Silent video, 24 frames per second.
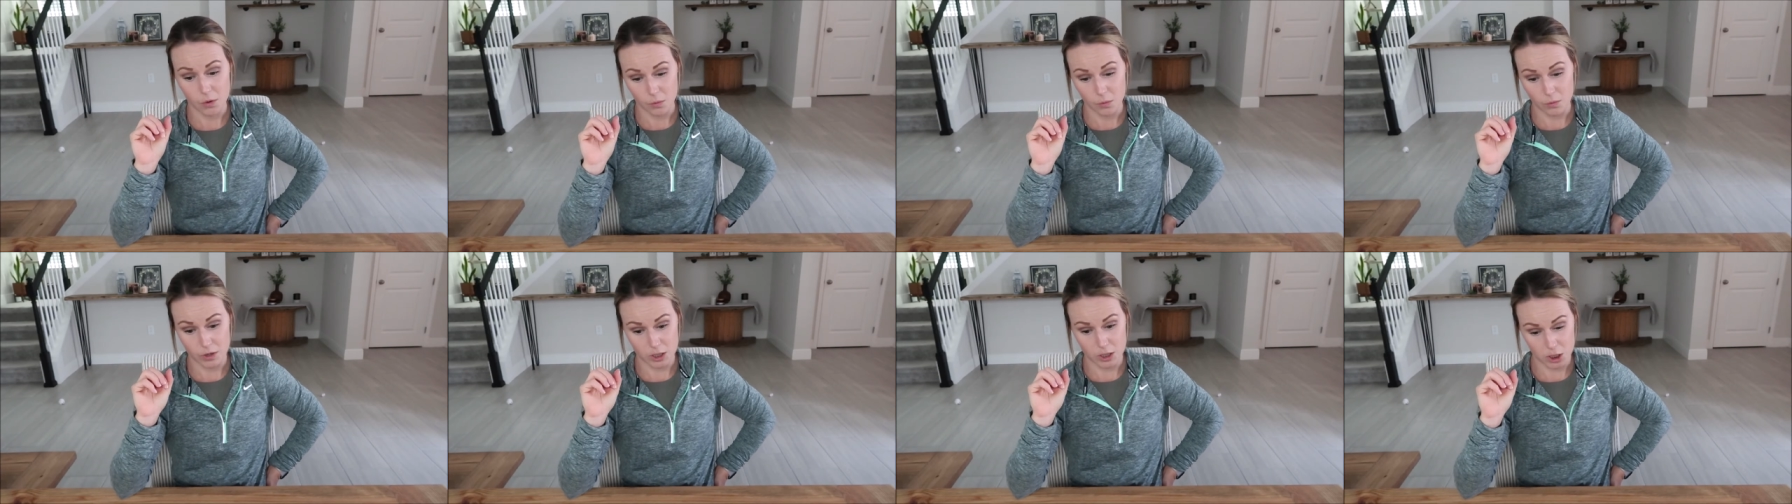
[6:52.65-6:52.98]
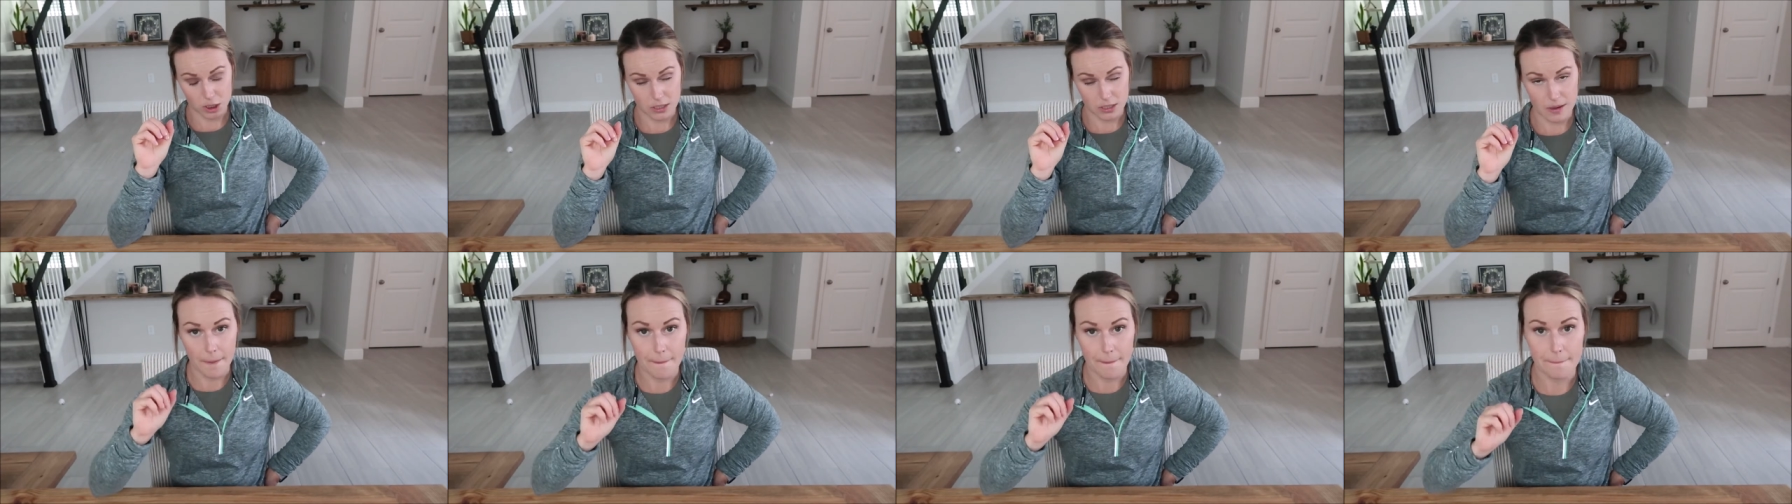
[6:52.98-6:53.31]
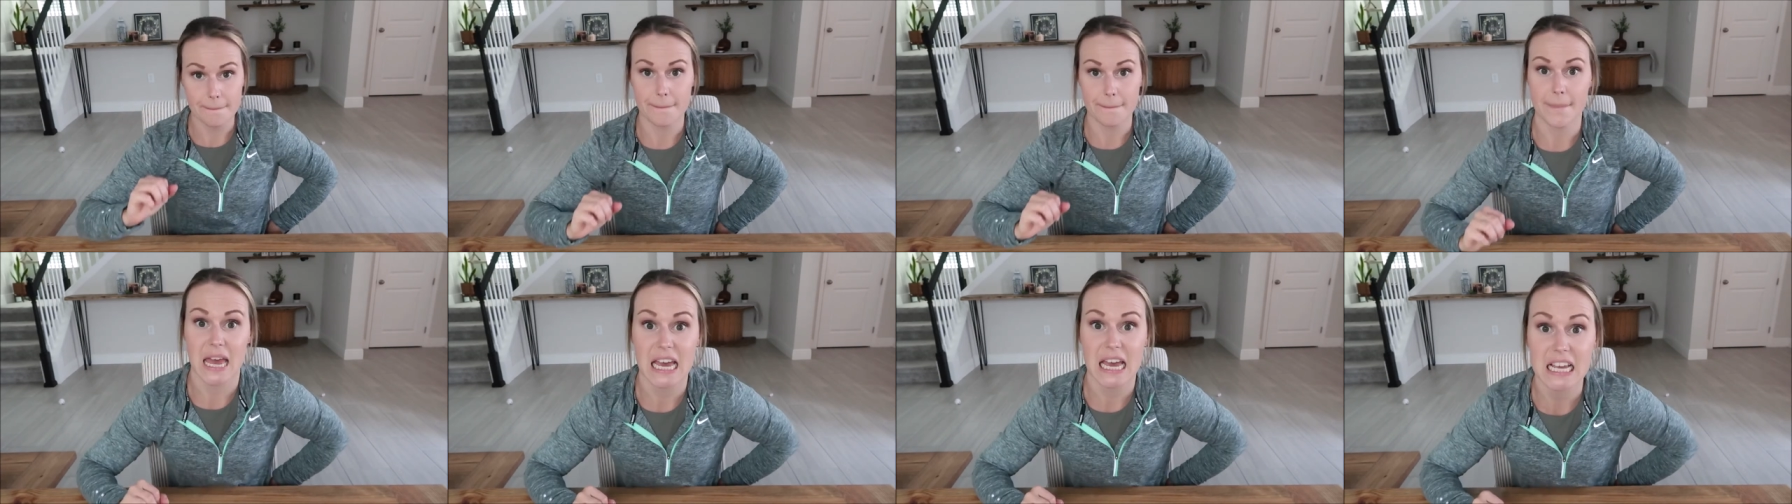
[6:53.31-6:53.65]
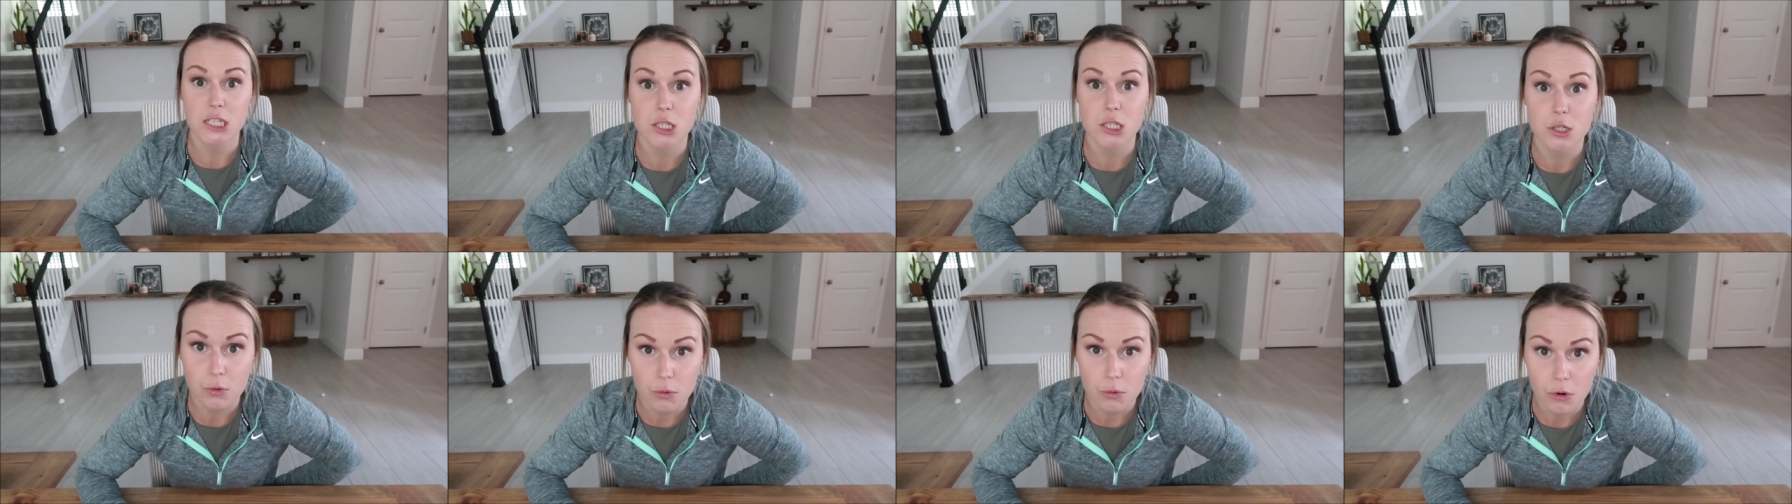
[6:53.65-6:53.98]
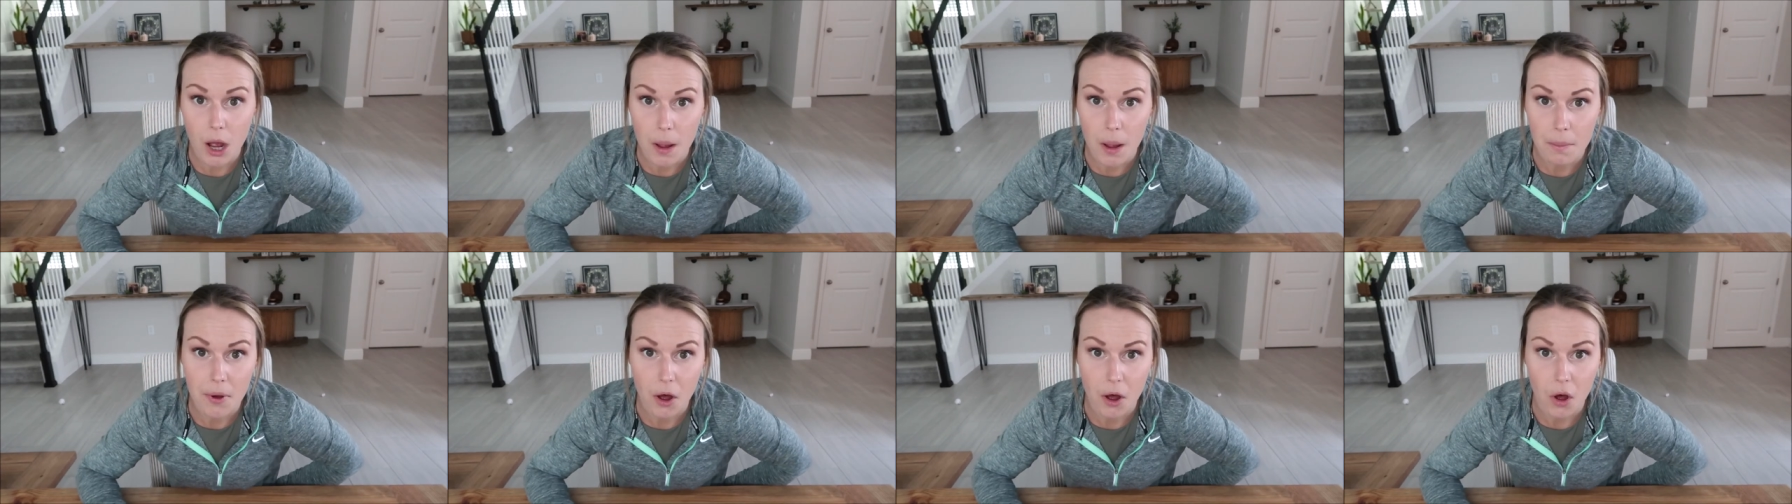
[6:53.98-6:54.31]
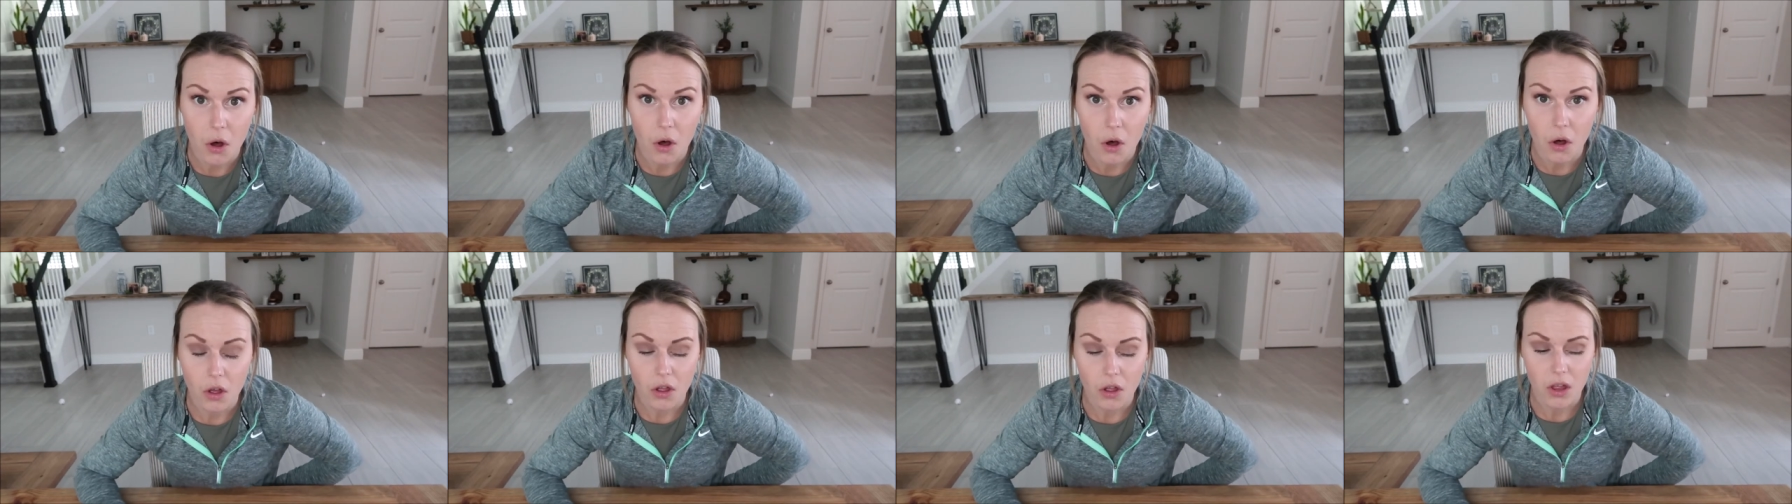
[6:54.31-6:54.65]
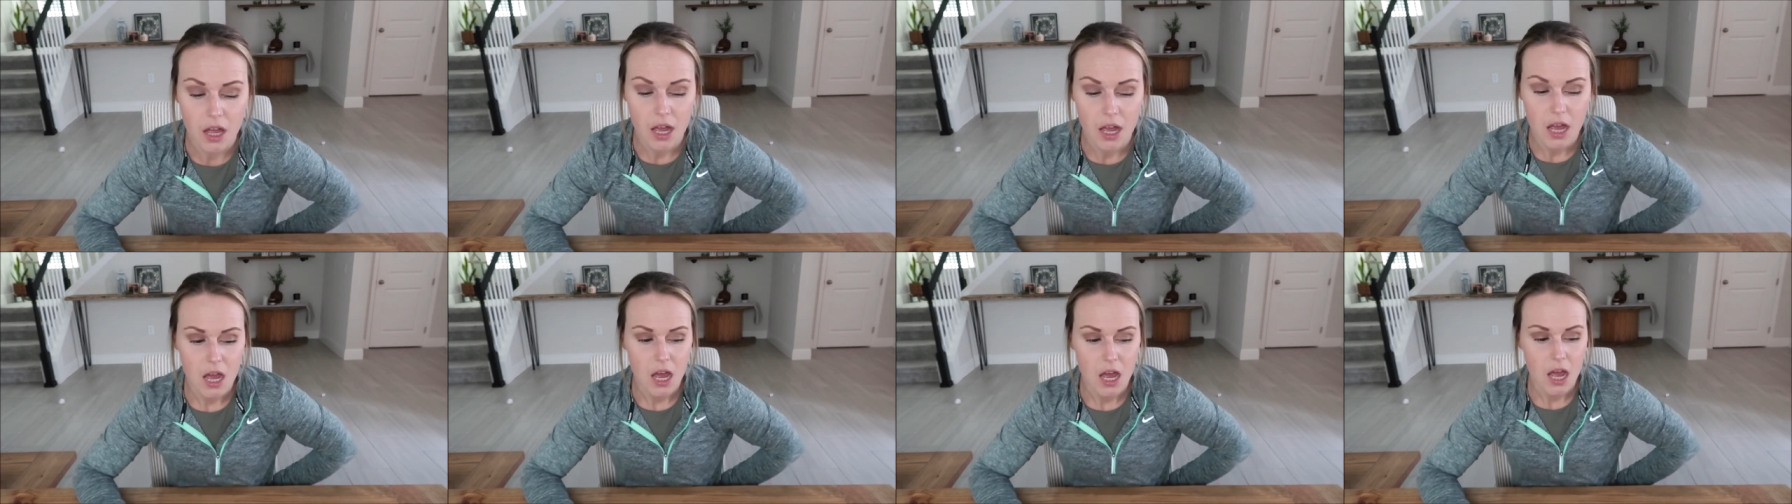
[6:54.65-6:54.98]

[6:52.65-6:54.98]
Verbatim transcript: which is miserable.